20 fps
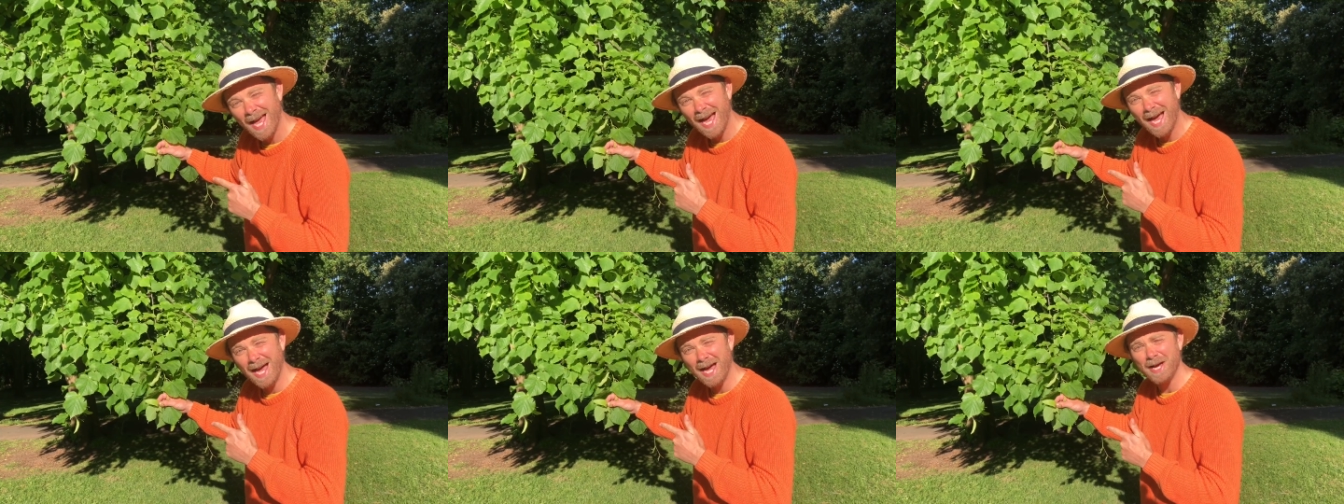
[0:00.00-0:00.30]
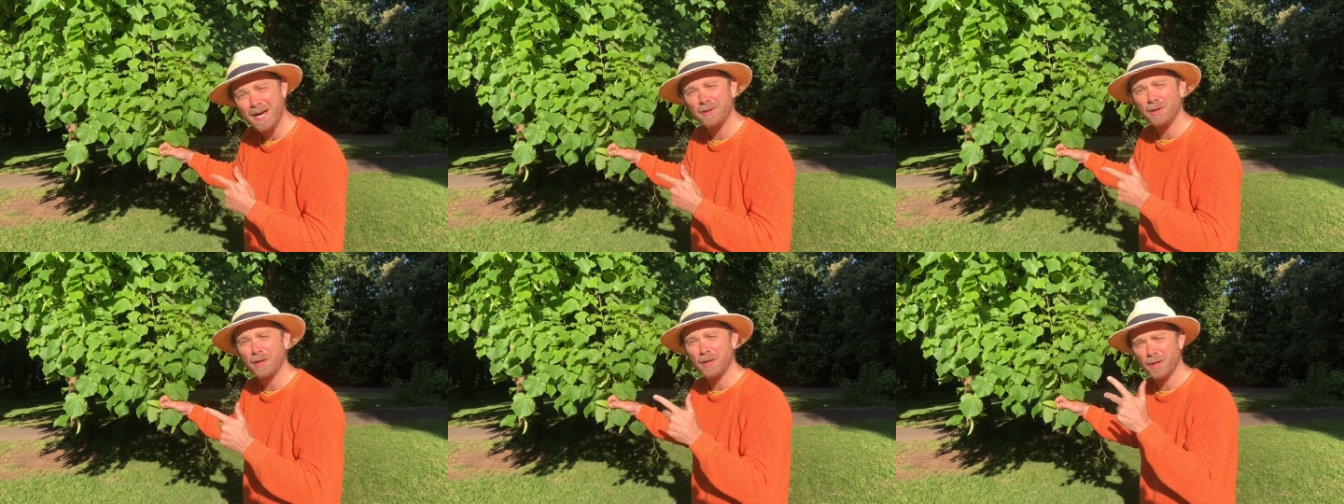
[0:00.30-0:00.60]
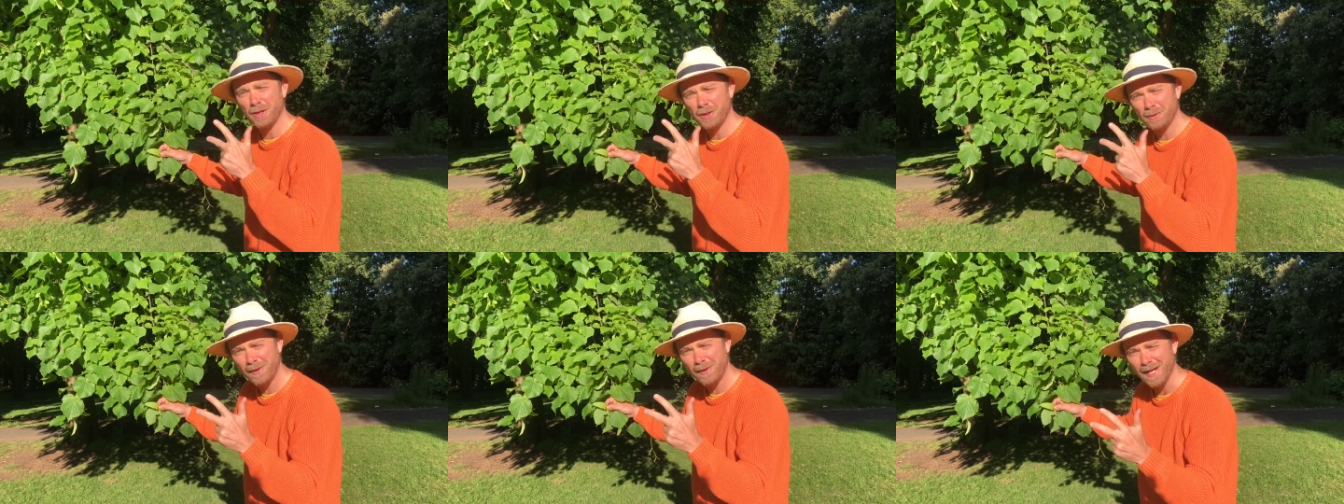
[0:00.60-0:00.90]
And
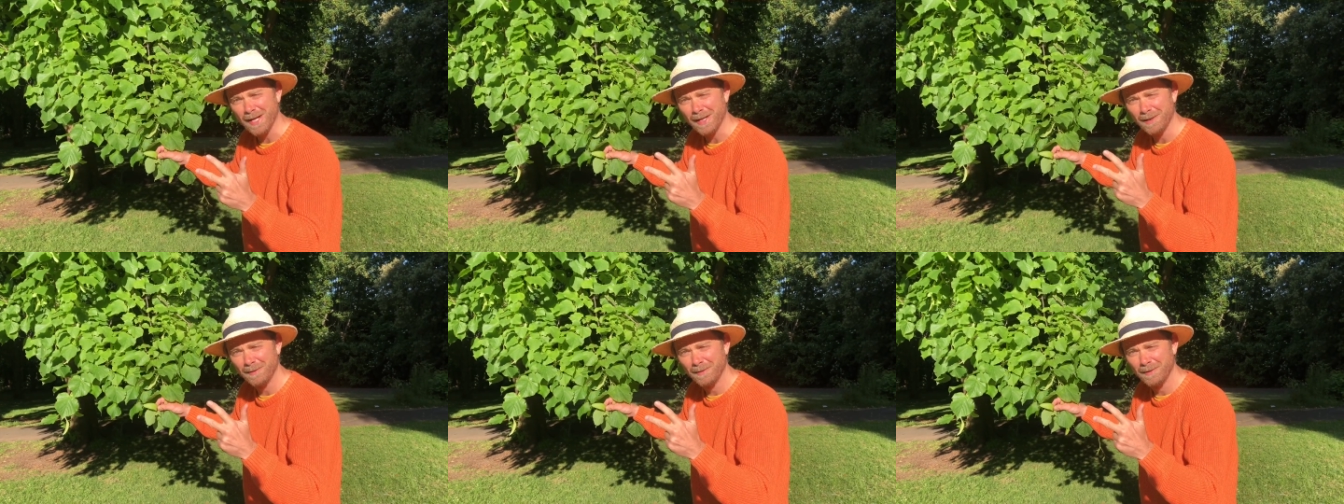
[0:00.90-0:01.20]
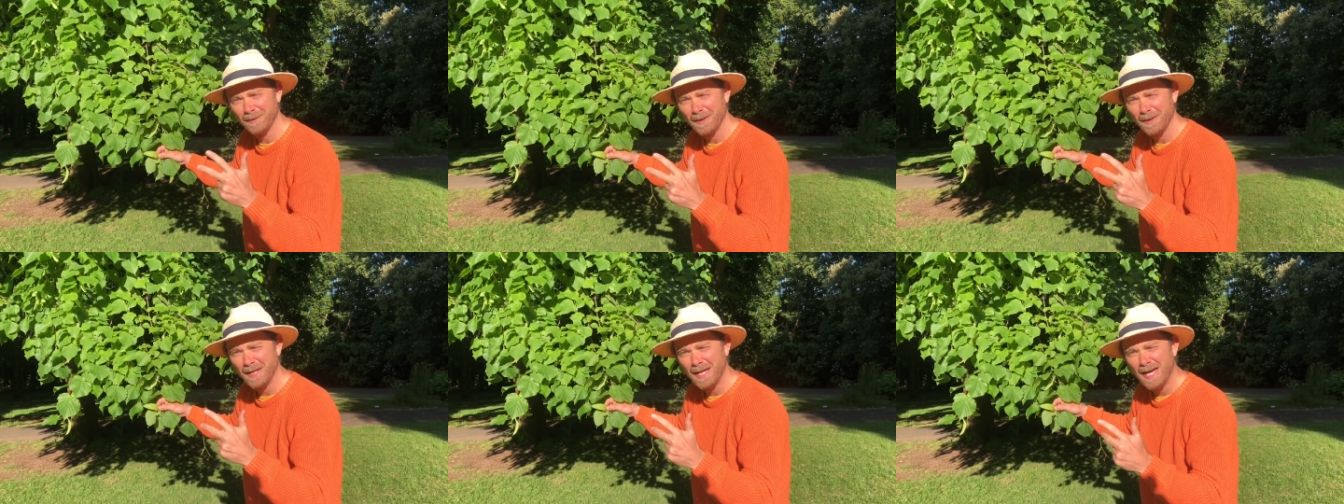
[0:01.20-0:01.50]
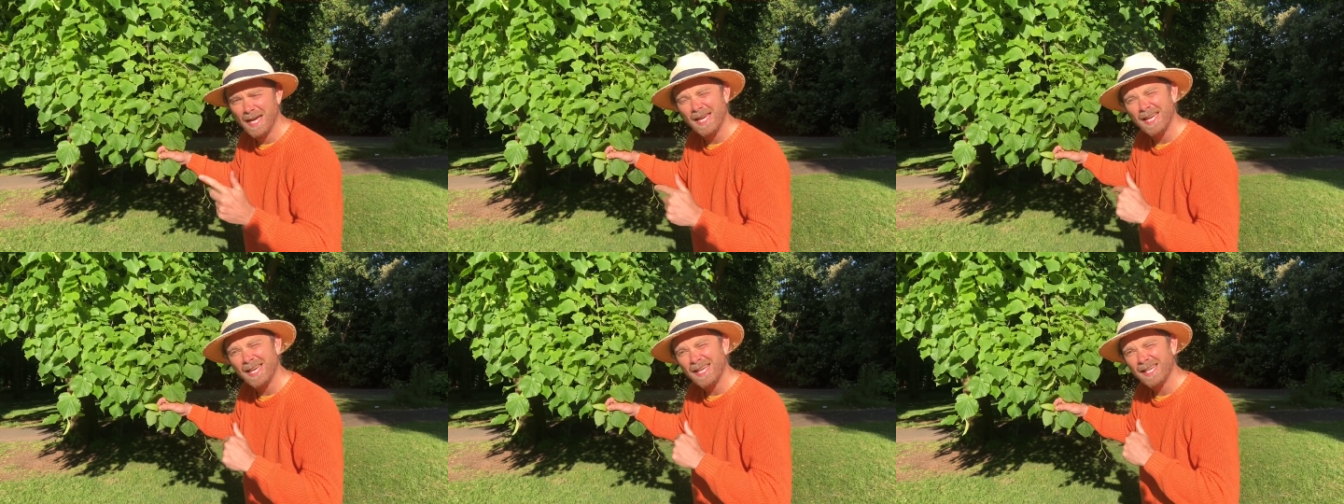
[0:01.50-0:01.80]
three,
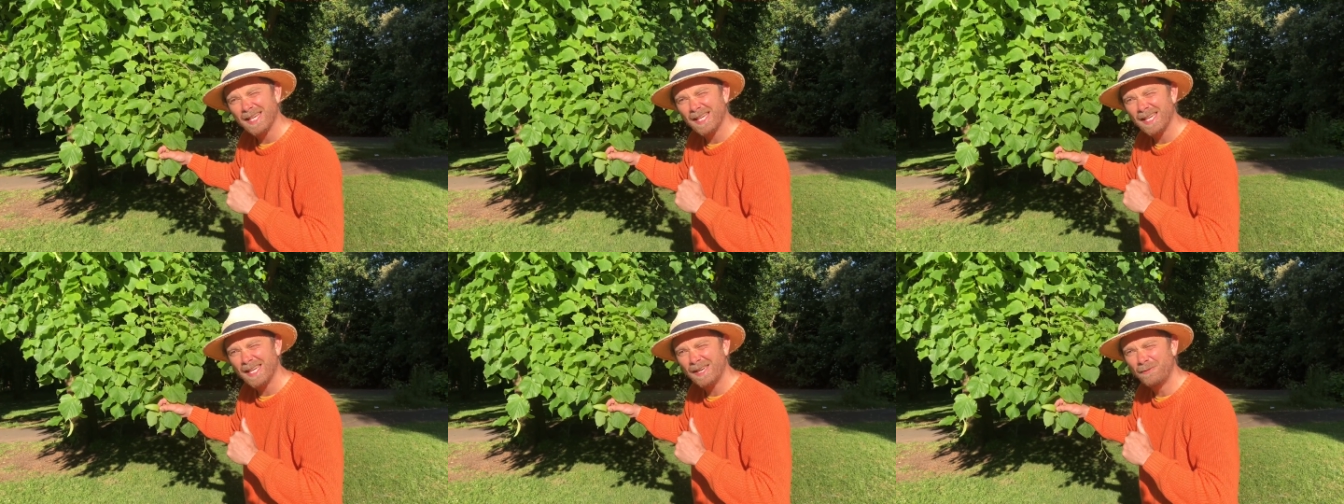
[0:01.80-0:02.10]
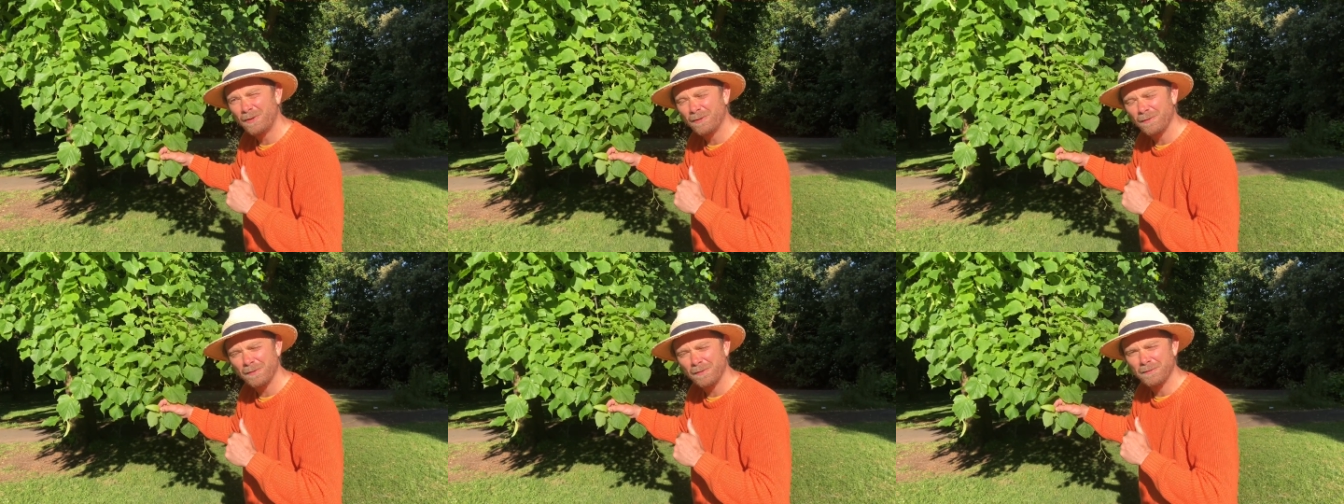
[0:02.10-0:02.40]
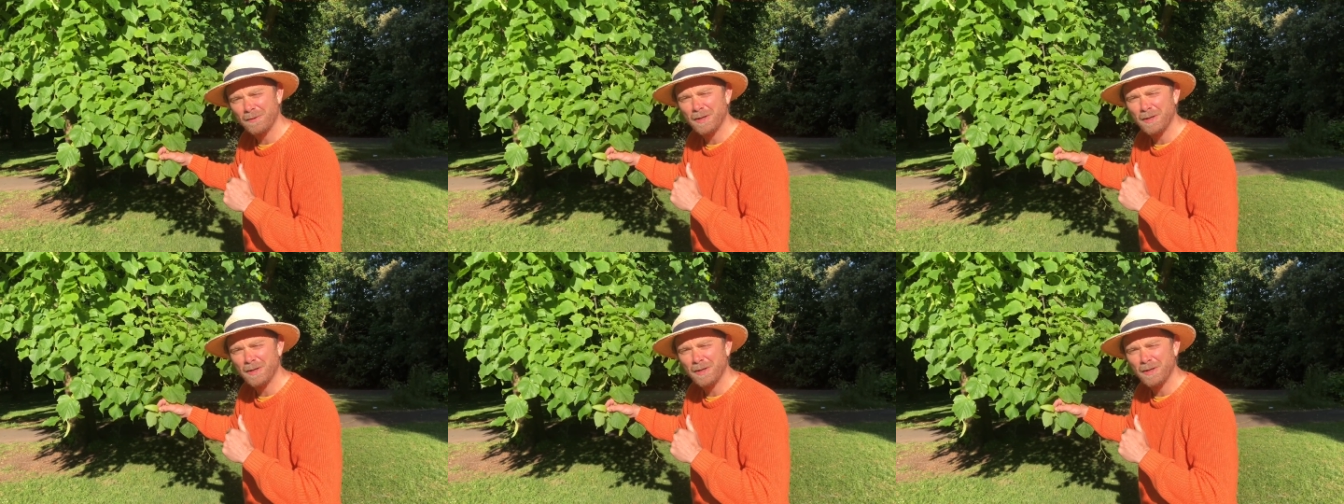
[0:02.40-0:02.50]
if you've